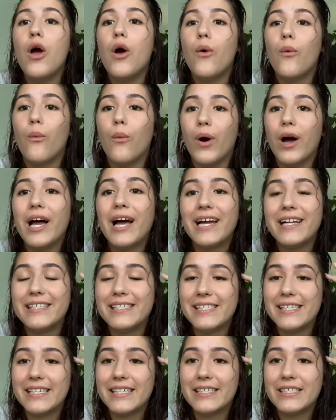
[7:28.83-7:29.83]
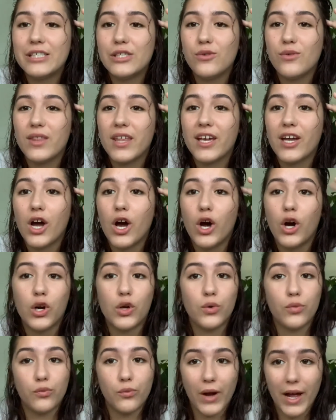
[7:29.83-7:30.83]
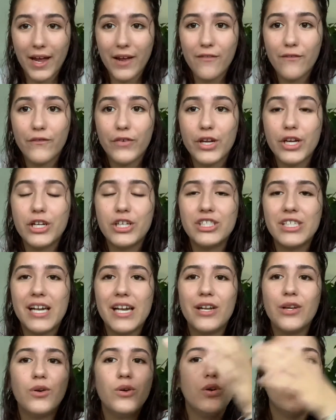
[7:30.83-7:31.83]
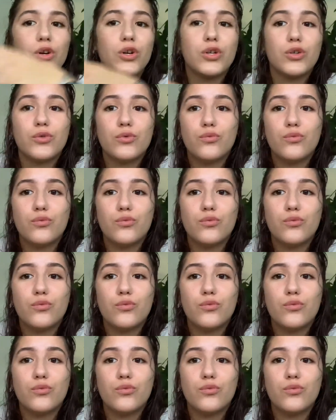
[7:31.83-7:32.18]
what ideas you think are right for your channel or